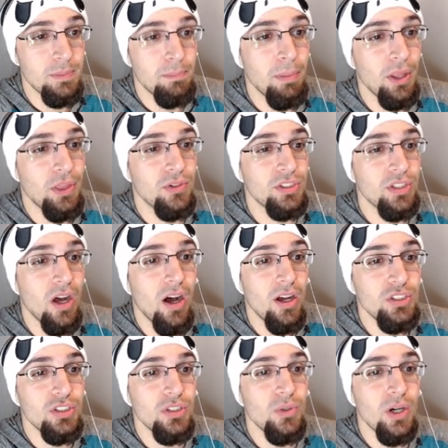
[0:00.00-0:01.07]
but there's
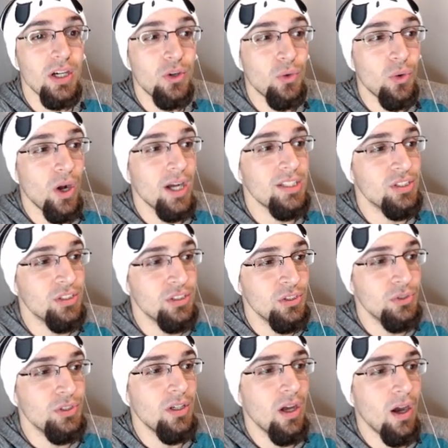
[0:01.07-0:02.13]
also a
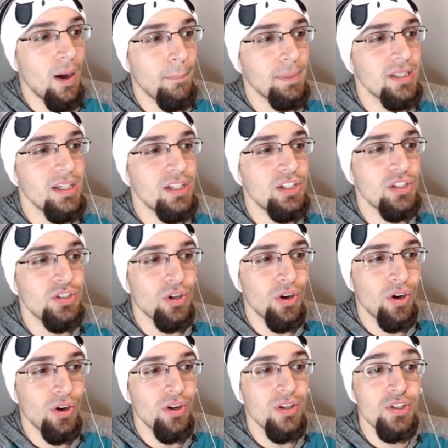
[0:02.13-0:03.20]
cross-union competition to
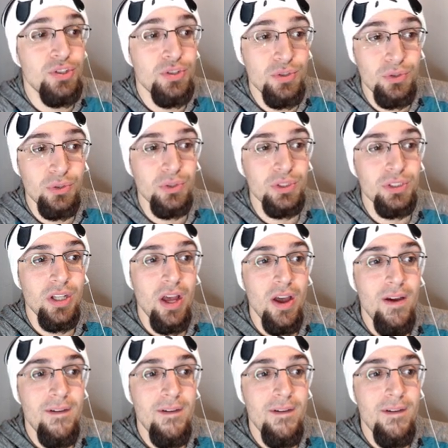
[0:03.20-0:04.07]
earn jewels